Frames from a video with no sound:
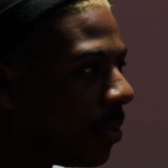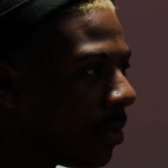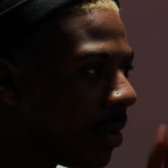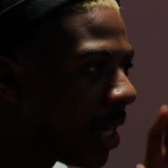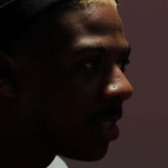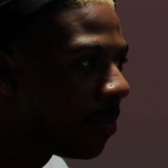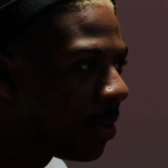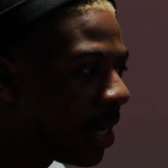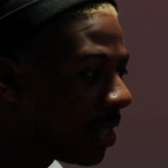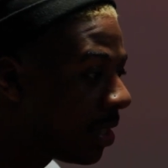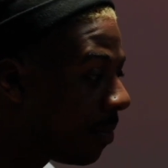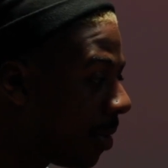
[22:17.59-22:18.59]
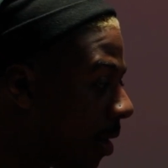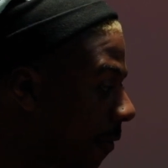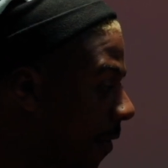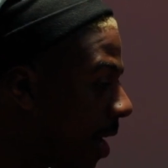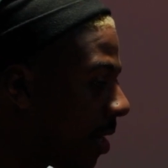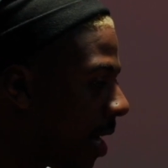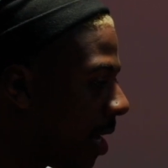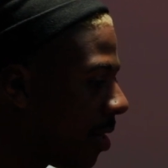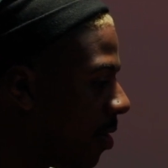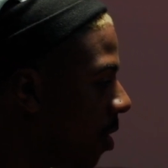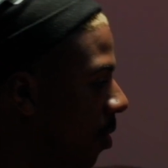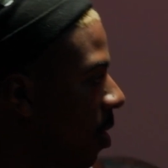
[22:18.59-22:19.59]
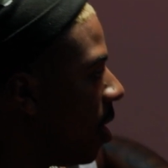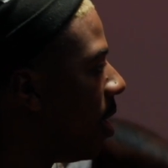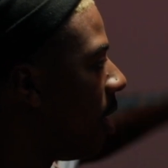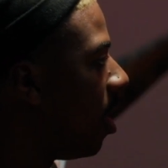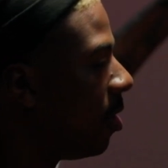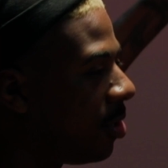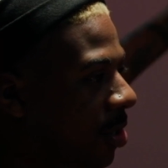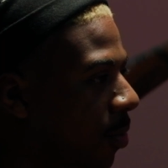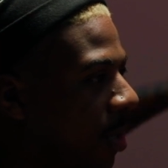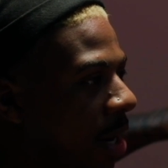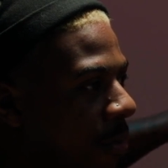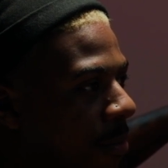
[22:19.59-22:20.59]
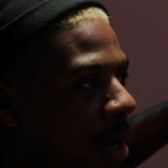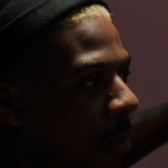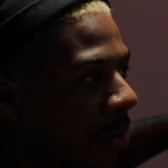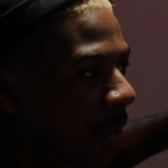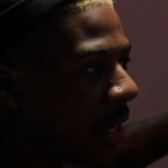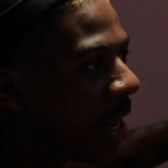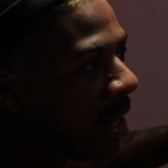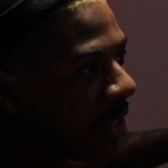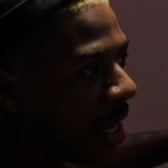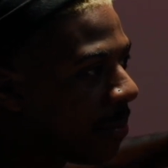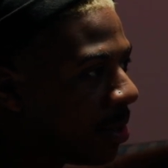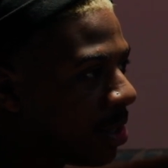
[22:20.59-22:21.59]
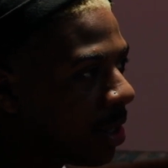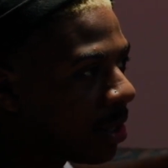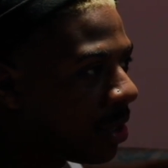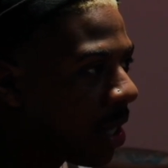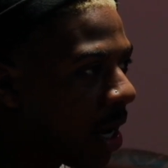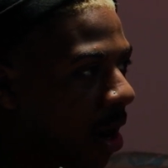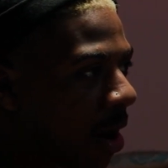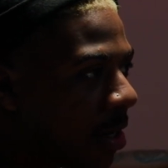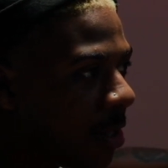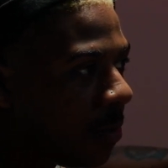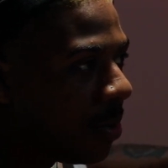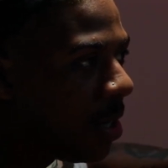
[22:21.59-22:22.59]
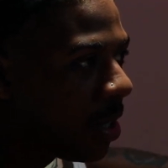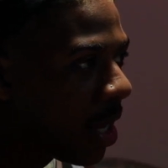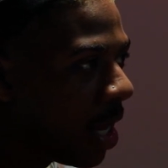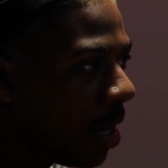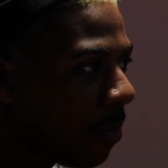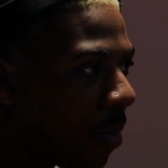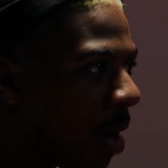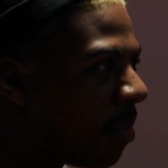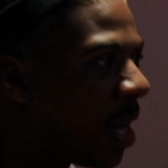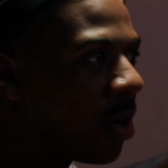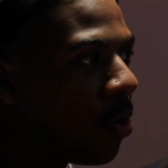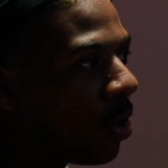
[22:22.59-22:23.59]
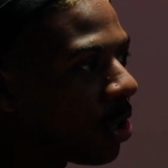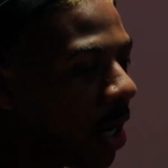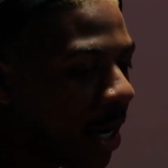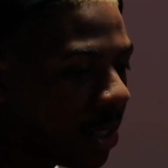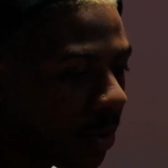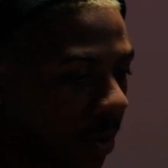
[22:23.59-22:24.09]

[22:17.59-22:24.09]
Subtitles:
that's a blessing. But the fact that, 100 or whatever number at that particular like RSVP came, I'm like going crazy or